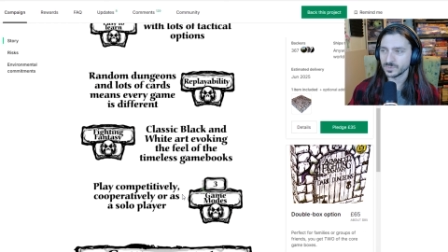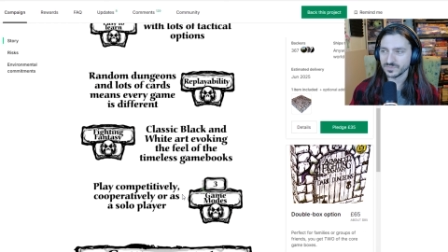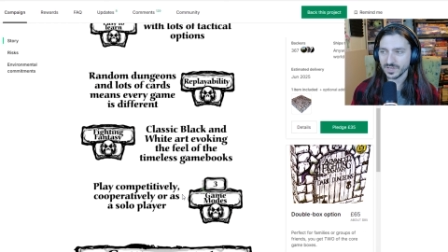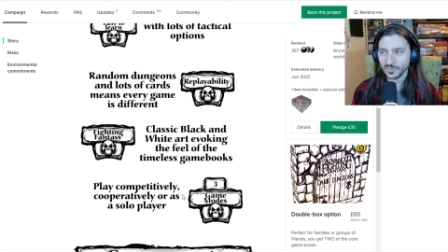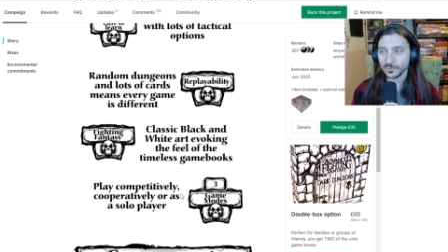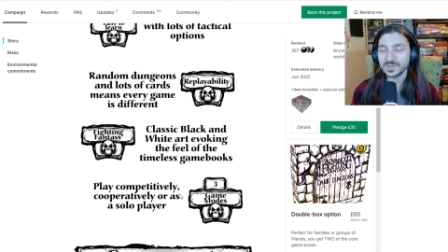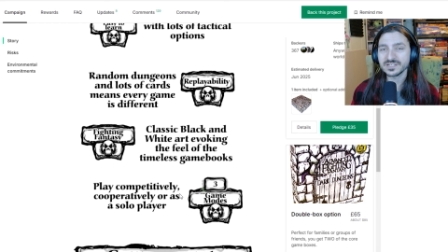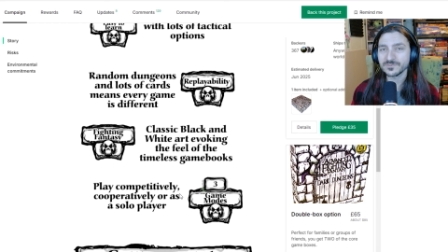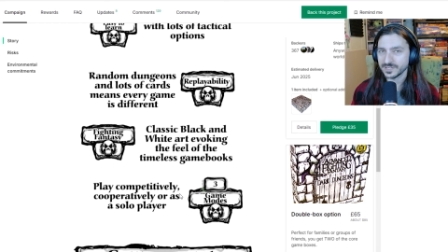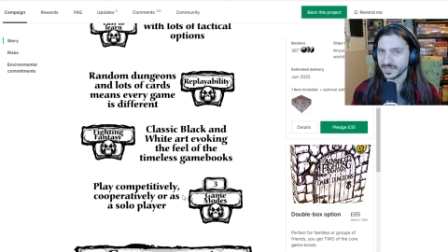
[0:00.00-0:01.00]
We've got three
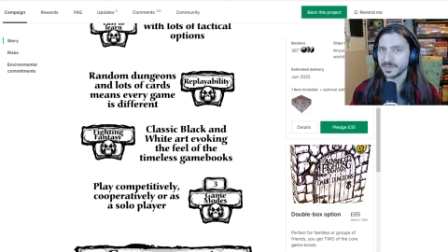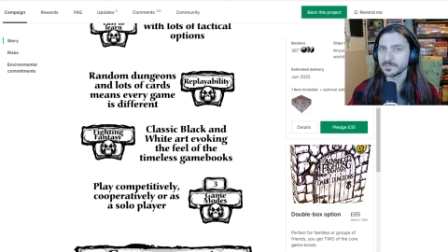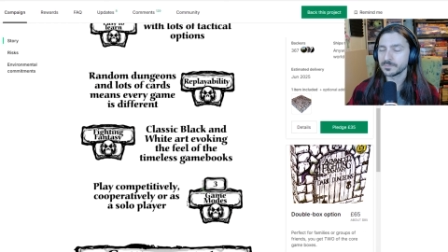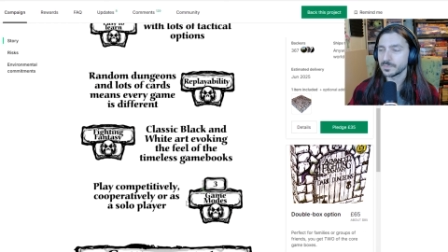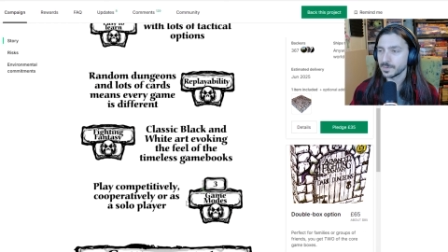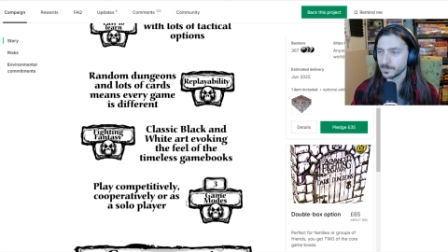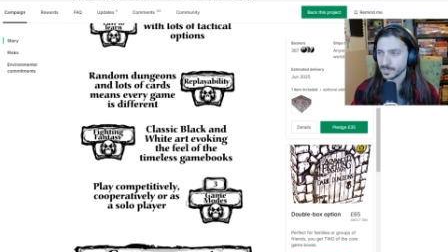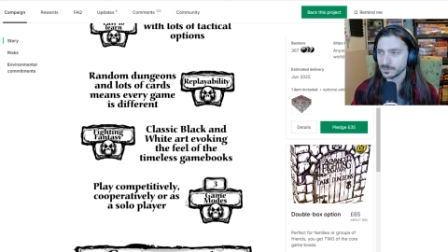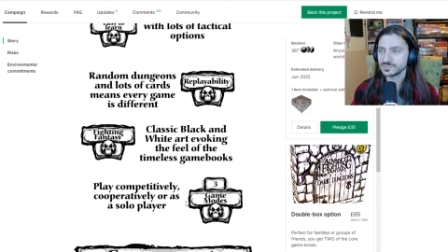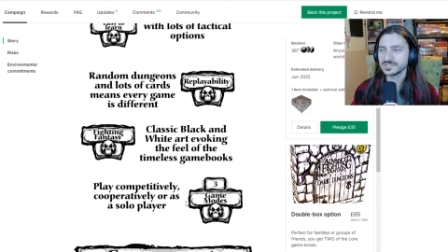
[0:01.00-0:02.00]
different game
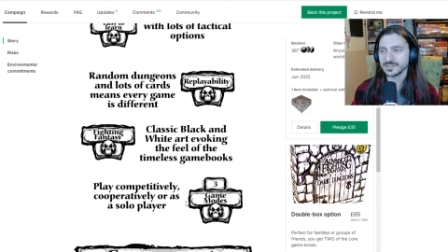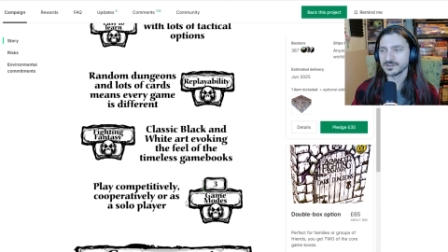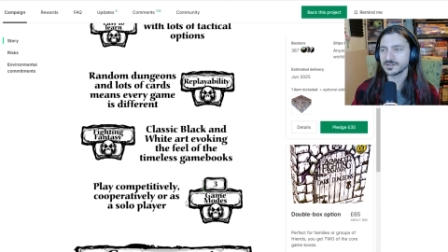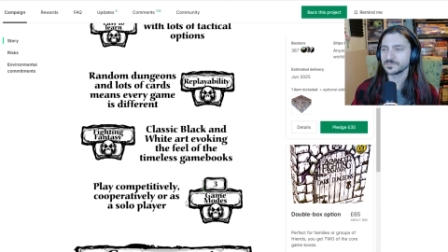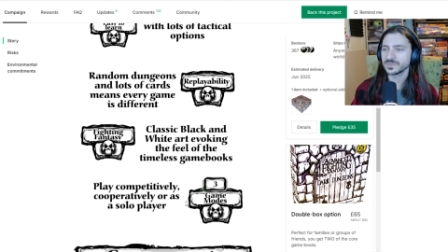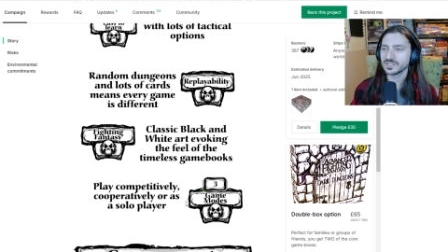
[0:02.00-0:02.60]
modes here.